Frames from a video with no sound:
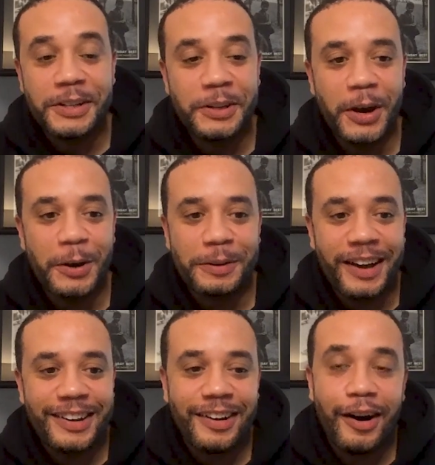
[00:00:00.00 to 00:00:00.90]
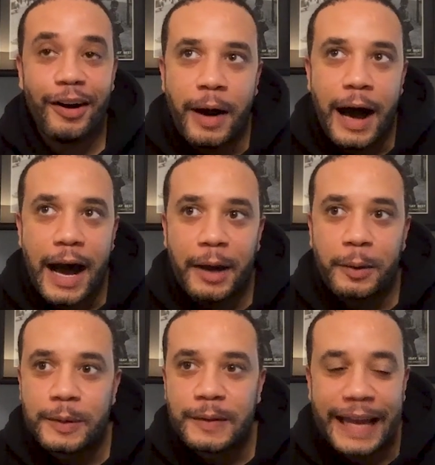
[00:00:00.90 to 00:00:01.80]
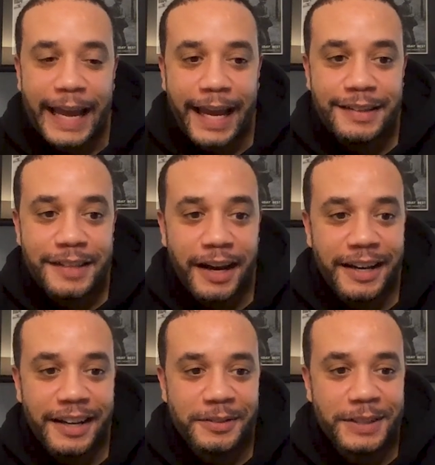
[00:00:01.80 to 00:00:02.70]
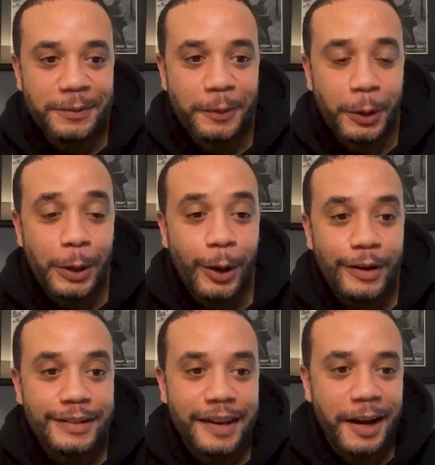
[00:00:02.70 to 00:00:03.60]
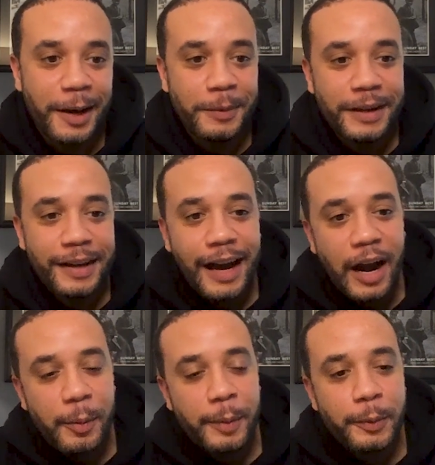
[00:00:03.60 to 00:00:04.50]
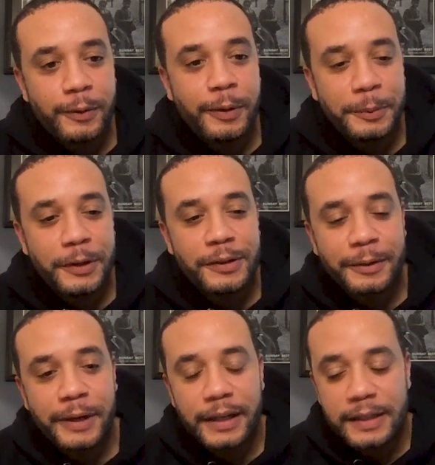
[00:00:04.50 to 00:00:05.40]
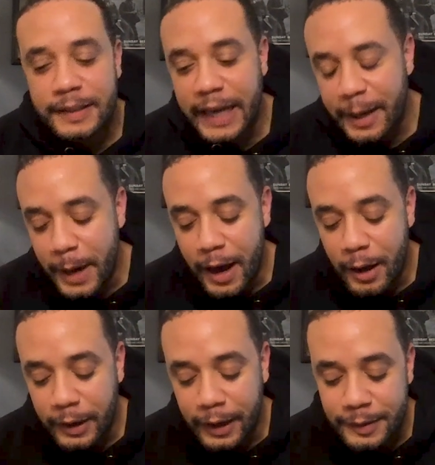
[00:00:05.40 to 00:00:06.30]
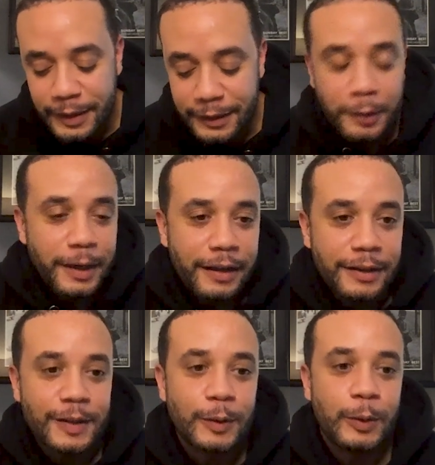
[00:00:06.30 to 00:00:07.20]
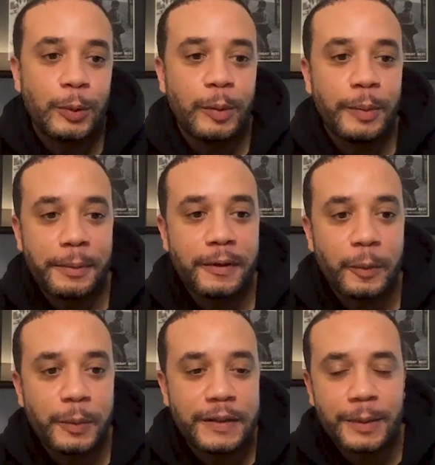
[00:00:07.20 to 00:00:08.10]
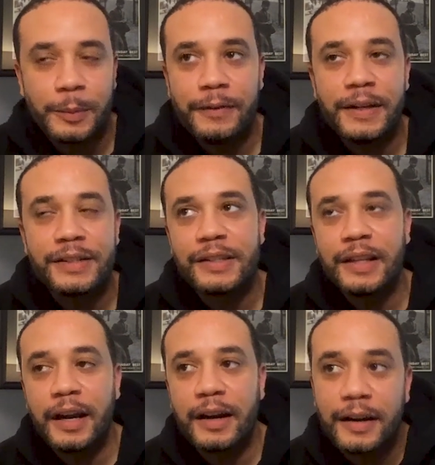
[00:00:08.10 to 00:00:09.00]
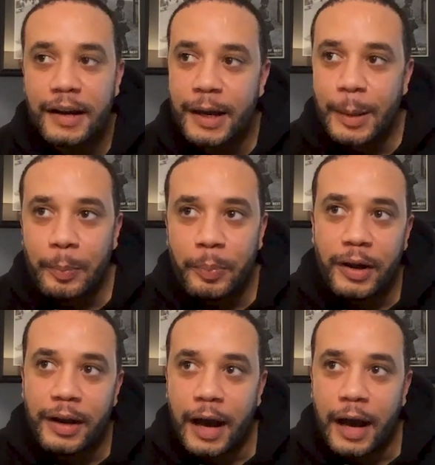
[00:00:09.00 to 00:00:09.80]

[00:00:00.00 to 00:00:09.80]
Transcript: No, not at all. I was anti N F T for a long time. I remember CryptoKitties came out. I was like, okay, this is cool. Maybe there'll be some innovation there. But